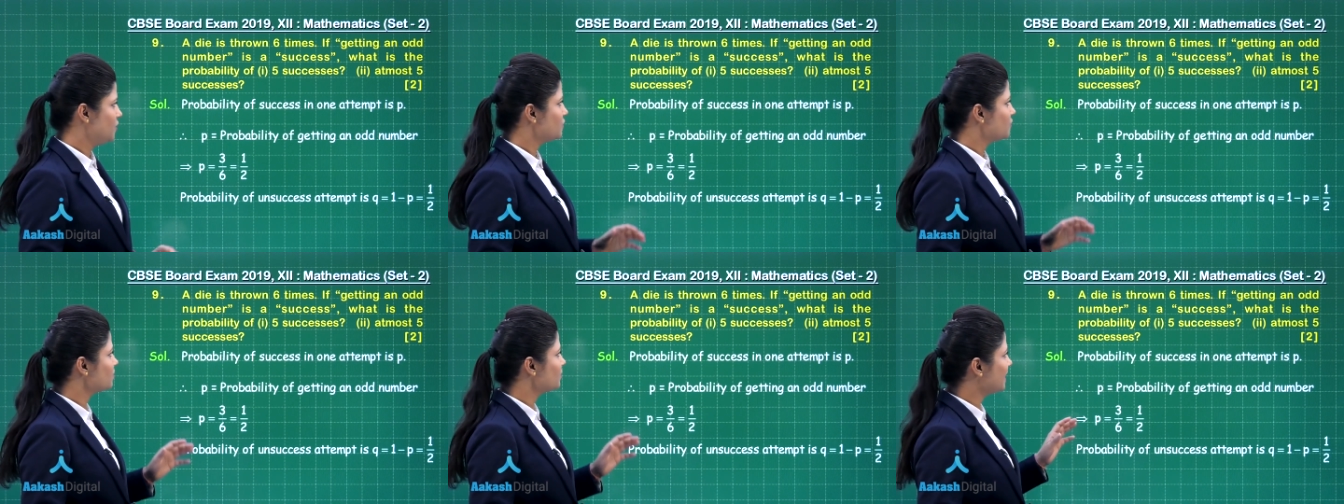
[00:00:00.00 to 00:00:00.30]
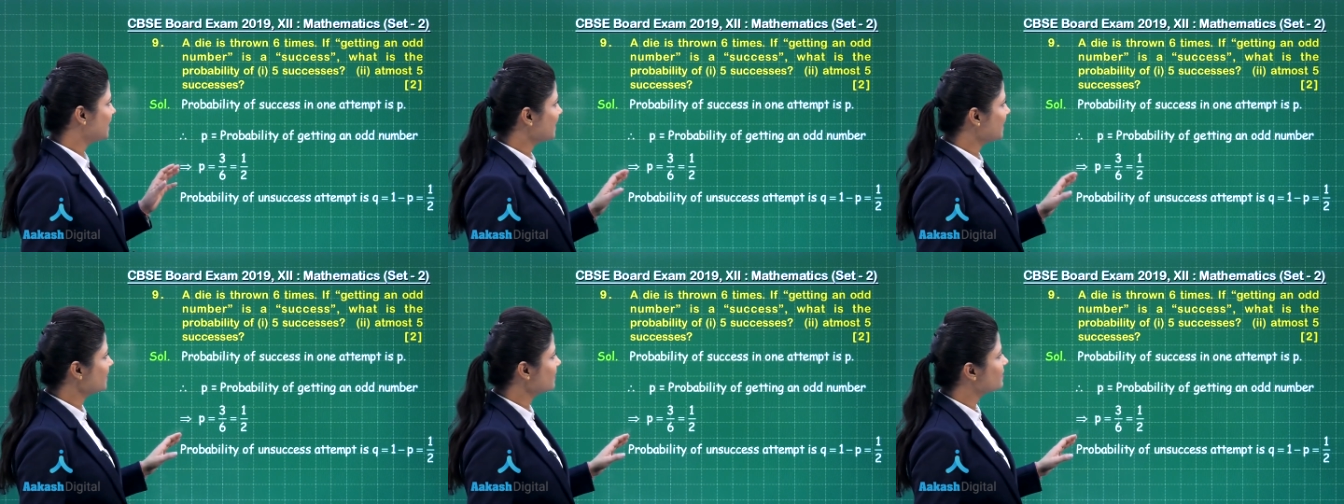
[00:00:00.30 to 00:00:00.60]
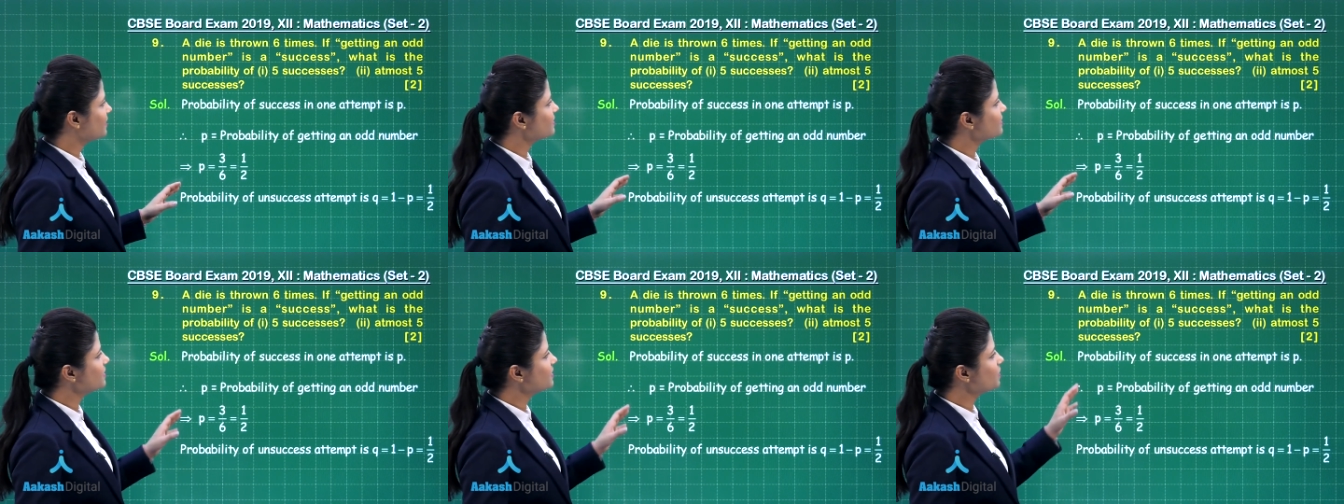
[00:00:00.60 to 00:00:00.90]
So
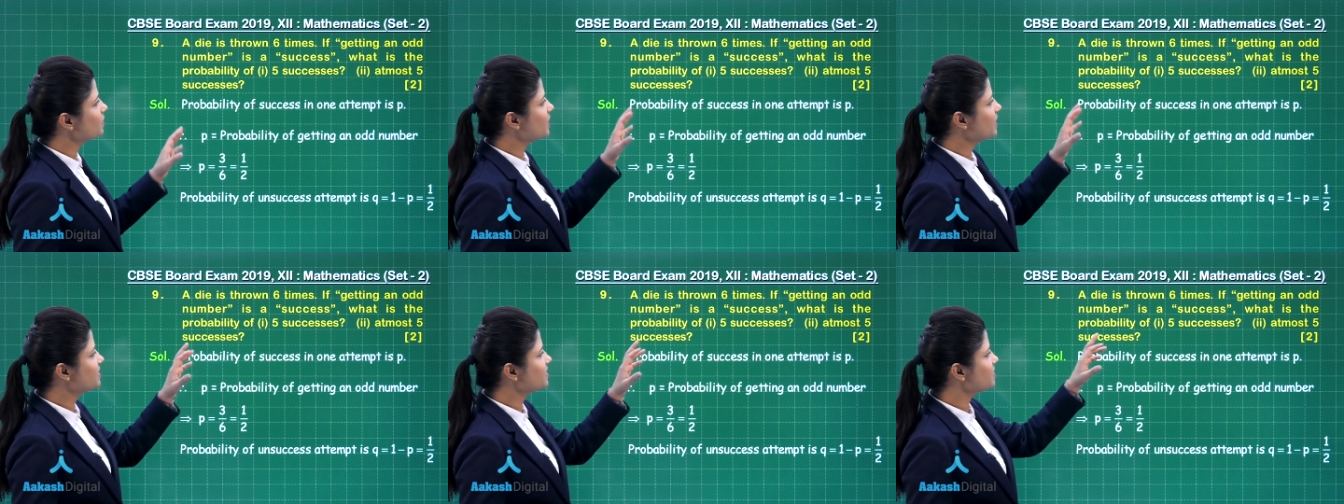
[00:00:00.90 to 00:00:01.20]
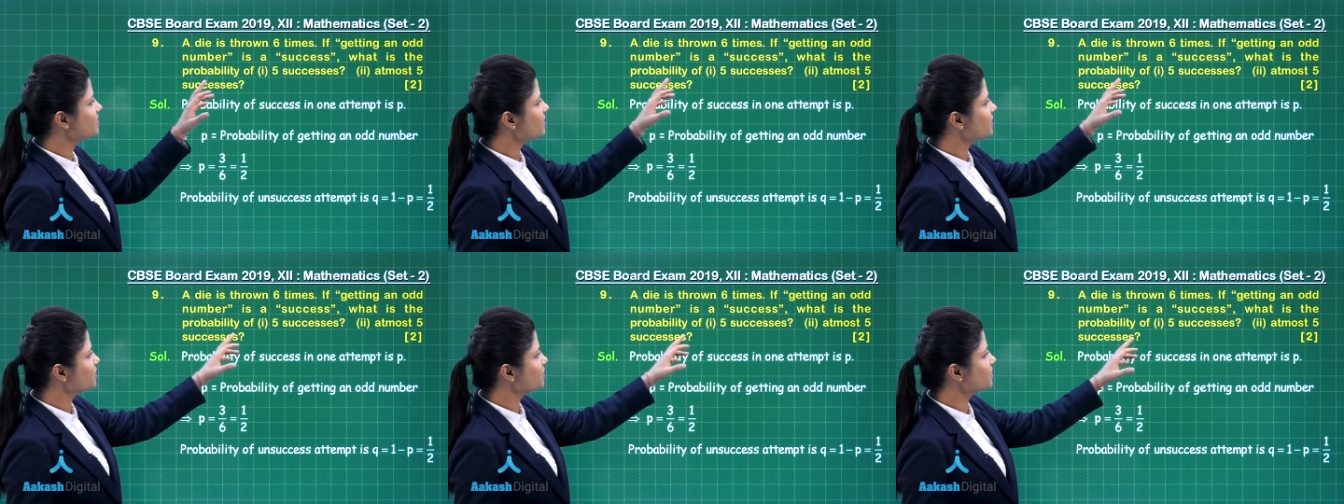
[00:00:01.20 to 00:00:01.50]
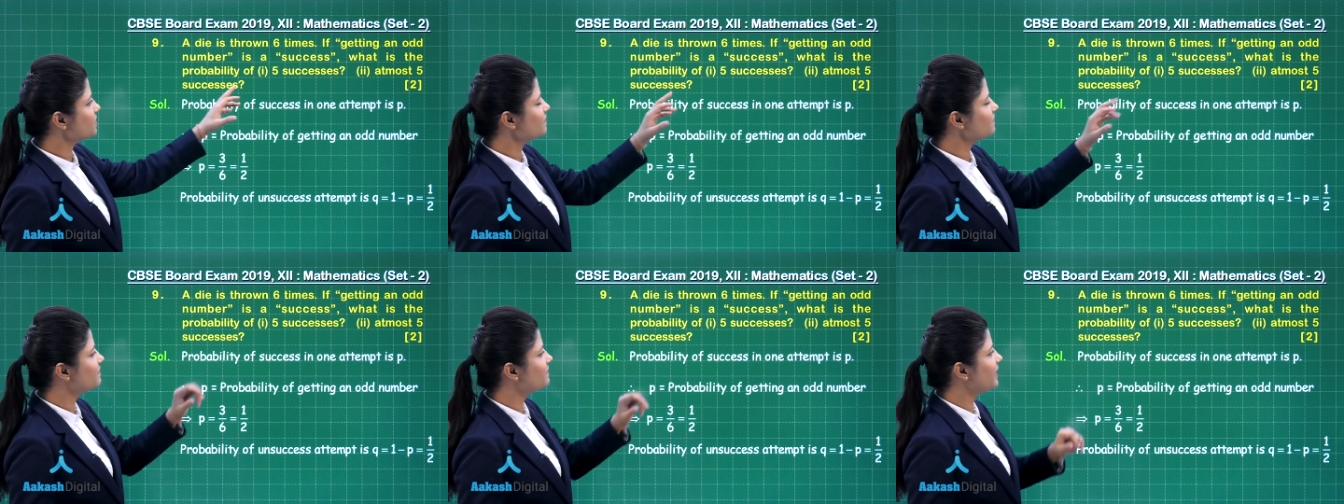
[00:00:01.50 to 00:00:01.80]
taking this into
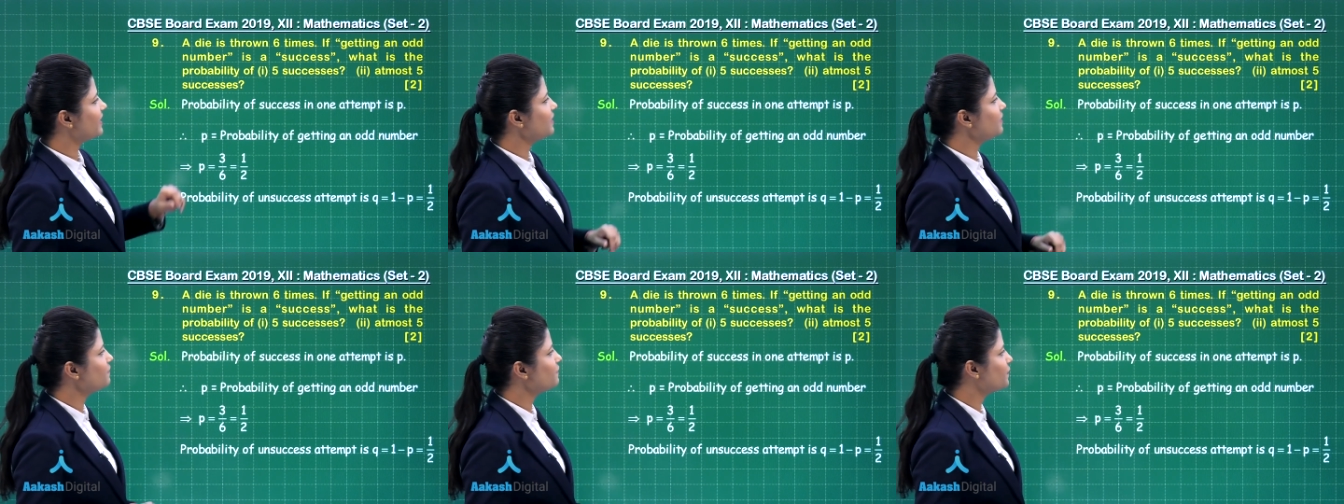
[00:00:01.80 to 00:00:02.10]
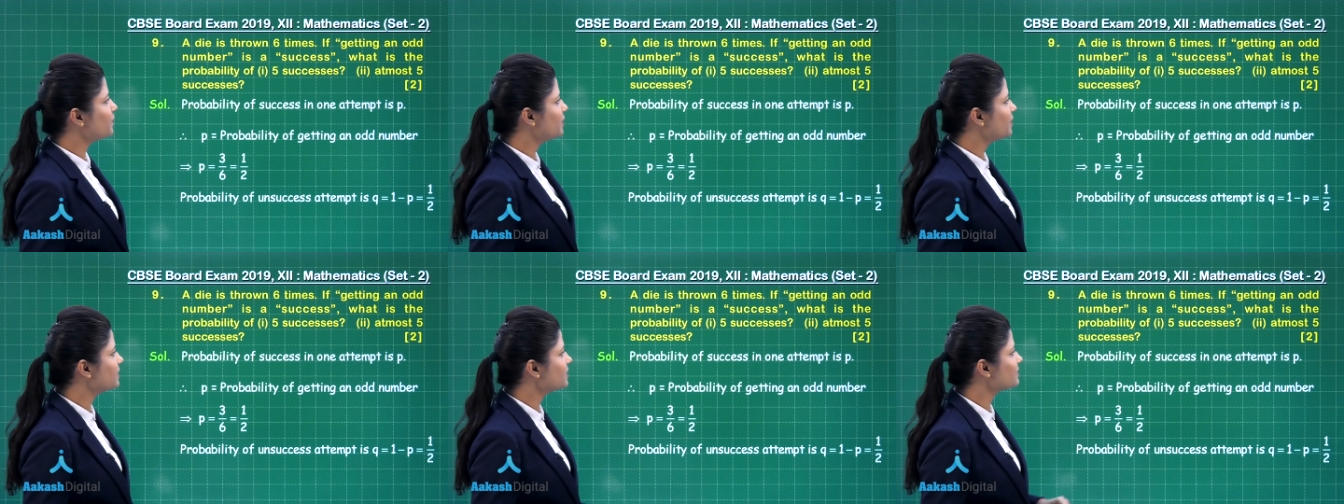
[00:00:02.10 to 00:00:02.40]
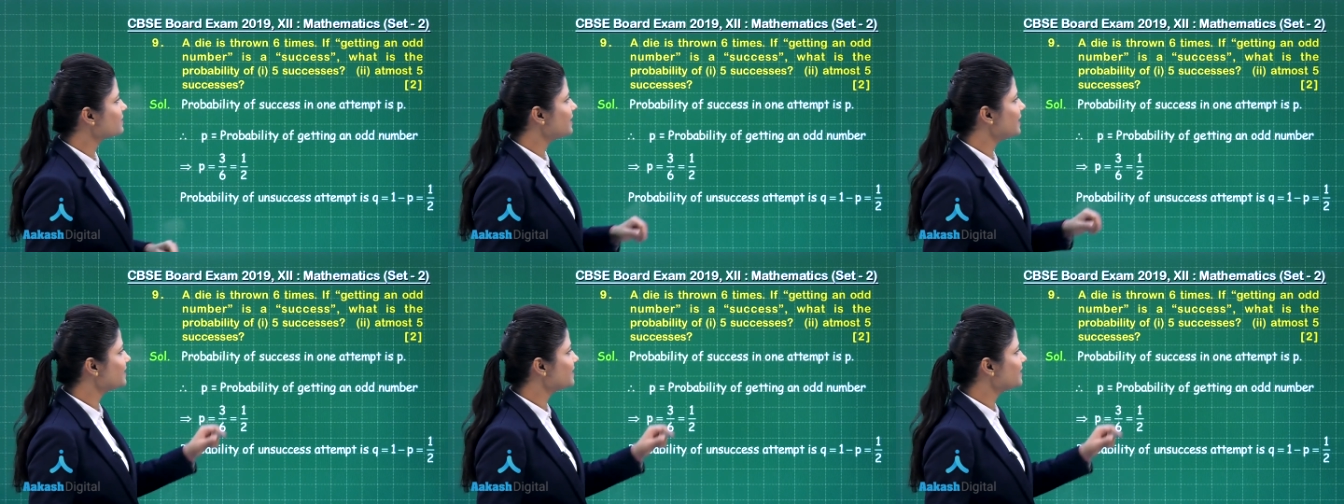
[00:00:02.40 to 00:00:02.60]
consideration, very first,